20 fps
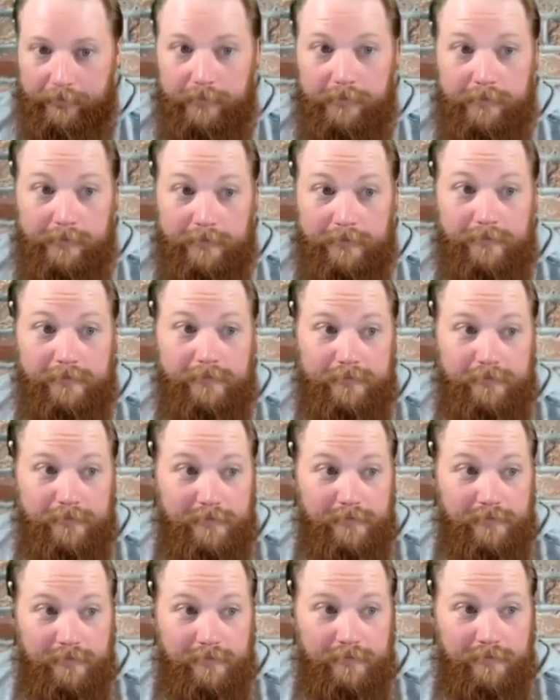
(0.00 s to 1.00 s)

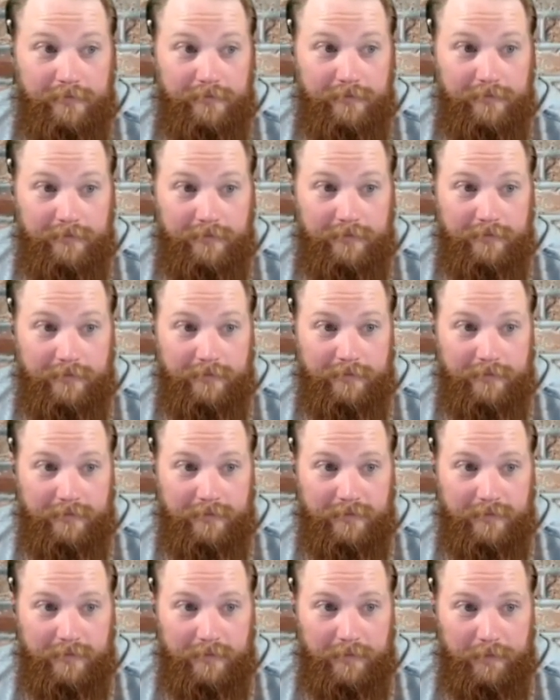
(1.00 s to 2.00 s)

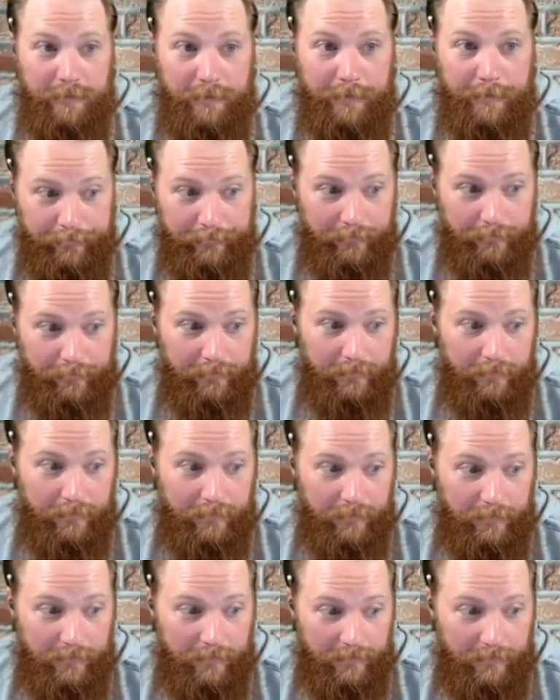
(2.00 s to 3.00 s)

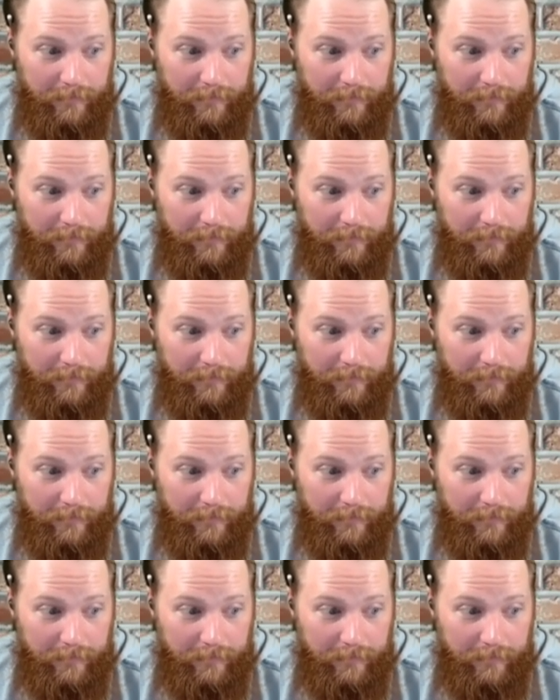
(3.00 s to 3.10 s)
No words are spoken by the person on screen.